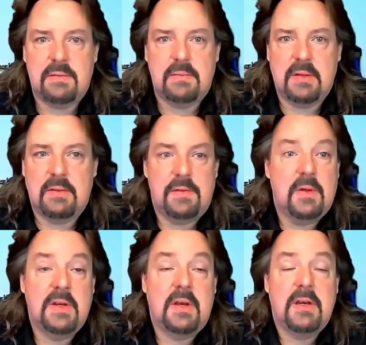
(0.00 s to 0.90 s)
It,
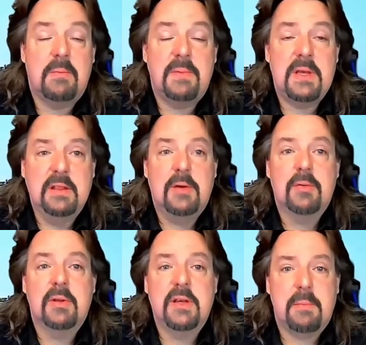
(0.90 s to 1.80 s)
it can be
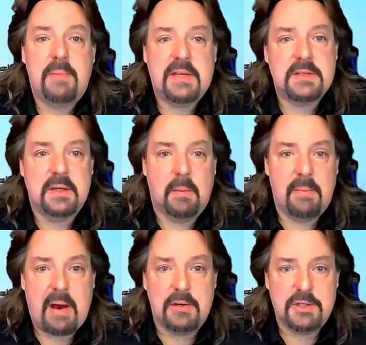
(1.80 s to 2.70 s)
literally the best thing
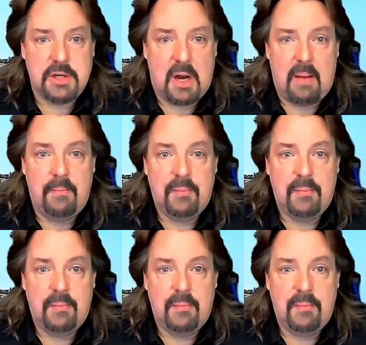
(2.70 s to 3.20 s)
about a job,